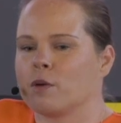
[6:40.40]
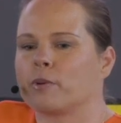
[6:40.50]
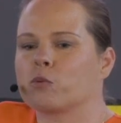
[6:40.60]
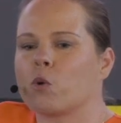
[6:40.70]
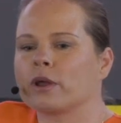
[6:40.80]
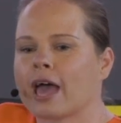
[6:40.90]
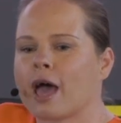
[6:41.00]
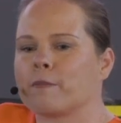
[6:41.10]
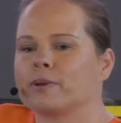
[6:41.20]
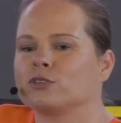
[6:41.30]
But what
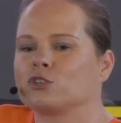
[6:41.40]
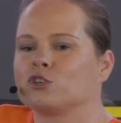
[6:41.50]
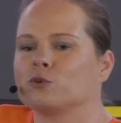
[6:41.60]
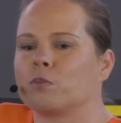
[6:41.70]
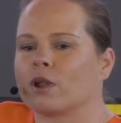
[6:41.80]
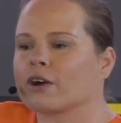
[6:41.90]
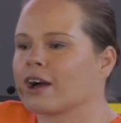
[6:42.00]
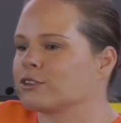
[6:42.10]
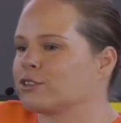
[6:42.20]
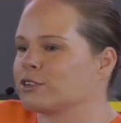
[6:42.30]
happens to block
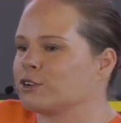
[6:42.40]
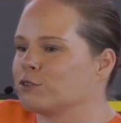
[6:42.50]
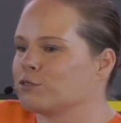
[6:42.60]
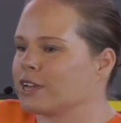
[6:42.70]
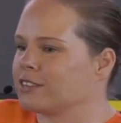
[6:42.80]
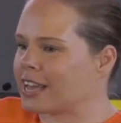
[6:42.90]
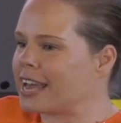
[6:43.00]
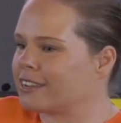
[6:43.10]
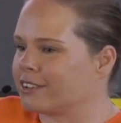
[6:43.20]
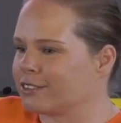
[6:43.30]
ourselves as
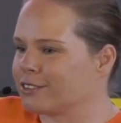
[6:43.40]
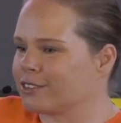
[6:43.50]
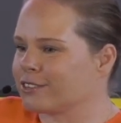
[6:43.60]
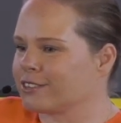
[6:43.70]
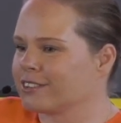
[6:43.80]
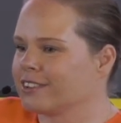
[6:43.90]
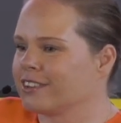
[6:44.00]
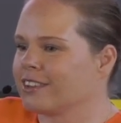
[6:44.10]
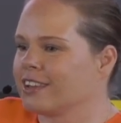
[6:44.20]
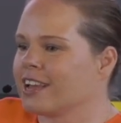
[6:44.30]
adults?
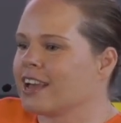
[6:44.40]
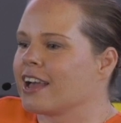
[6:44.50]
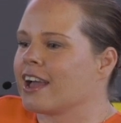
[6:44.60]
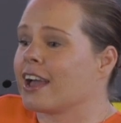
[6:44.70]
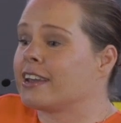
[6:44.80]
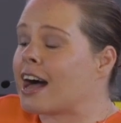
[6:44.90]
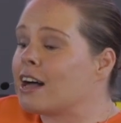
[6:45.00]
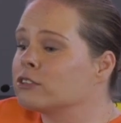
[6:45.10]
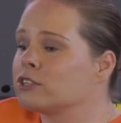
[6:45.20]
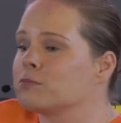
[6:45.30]
And
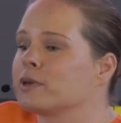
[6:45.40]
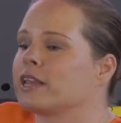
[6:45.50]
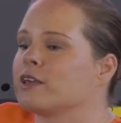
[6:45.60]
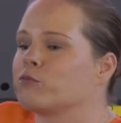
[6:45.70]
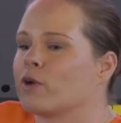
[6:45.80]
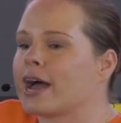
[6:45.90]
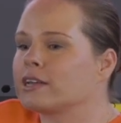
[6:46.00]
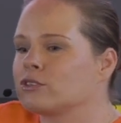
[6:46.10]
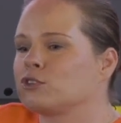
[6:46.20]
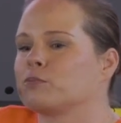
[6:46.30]
ultimately, for
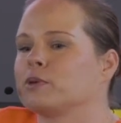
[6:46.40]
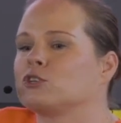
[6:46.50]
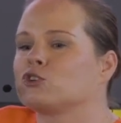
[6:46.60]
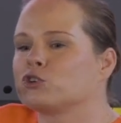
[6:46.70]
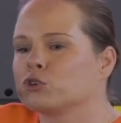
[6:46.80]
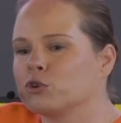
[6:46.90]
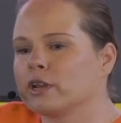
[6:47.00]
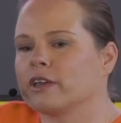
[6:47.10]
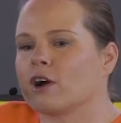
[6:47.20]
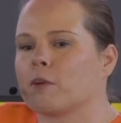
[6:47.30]
us to be
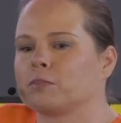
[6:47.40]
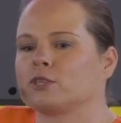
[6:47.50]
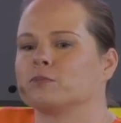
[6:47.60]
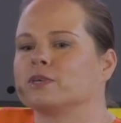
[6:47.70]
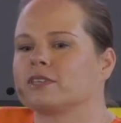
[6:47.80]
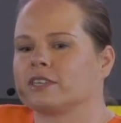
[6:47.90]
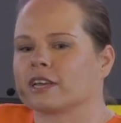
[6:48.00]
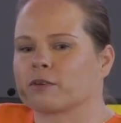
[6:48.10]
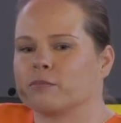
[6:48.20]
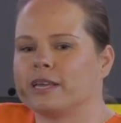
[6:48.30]
truly
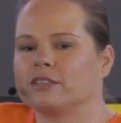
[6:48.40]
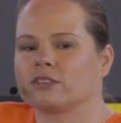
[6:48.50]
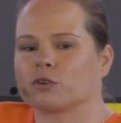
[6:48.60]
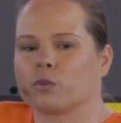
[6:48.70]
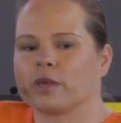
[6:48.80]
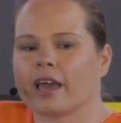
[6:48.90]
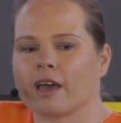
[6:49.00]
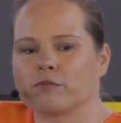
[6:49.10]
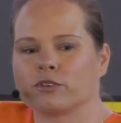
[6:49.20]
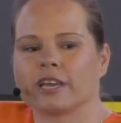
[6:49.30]
optimistic means that we
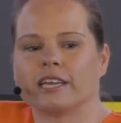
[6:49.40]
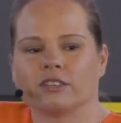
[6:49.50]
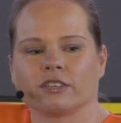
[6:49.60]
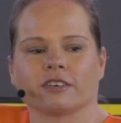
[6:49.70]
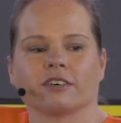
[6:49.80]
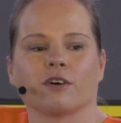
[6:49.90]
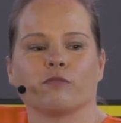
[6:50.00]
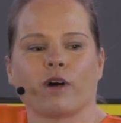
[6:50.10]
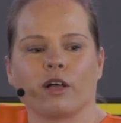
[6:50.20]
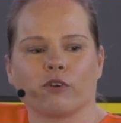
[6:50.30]
have to enter a
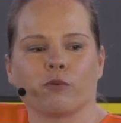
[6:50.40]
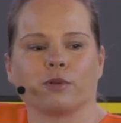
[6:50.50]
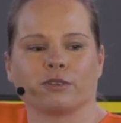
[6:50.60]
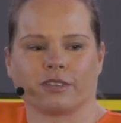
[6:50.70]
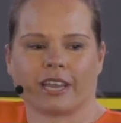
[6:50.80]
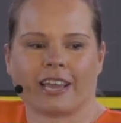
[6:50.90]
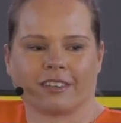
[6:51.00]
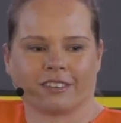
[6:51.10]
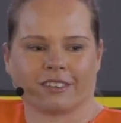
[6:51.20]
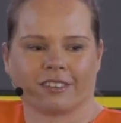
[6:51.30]
vulnerable
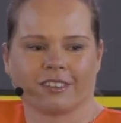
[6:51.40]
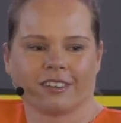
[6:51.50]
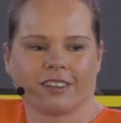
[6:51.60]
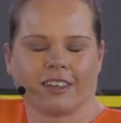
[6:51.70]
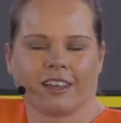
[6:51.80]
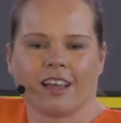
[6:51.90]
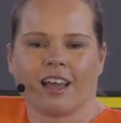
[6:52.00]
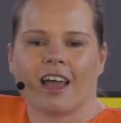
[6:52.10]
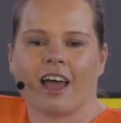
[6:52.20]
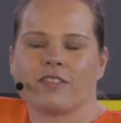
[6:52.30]
state.
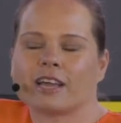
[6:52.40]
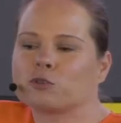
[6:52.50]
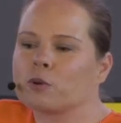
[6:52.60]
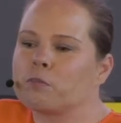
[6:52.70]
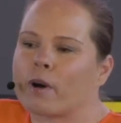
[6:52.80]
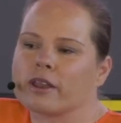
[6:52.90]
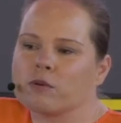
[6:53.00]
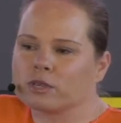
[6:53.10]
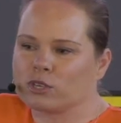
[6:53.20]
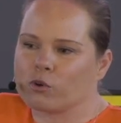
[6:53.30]
And that's what Bonnie
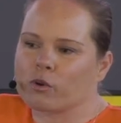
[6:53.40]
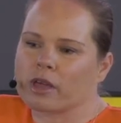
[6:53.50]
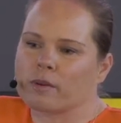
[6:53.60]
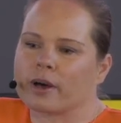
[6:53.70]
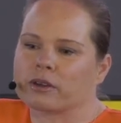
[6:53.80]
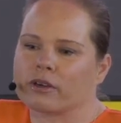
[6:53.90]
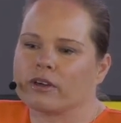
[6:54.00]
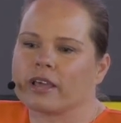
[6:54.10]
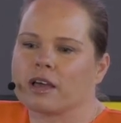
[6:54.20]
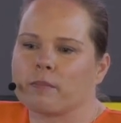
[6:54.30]
was talking about
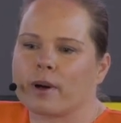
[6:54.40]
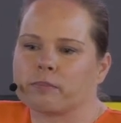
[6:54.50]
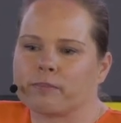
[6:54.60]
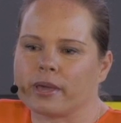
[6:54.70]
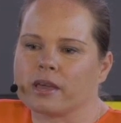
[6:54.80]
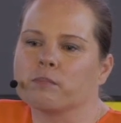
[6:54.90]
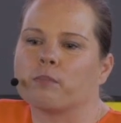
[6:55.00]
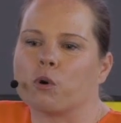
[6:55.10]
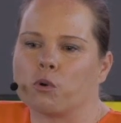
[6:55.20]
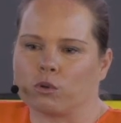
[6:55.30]
earlier, about being
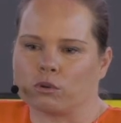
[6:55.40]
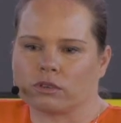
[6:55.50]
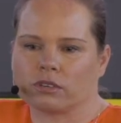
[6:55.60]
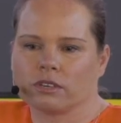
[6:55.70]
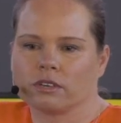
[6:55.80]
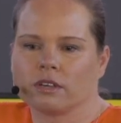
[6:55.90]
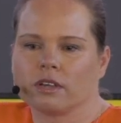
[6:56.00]
bold.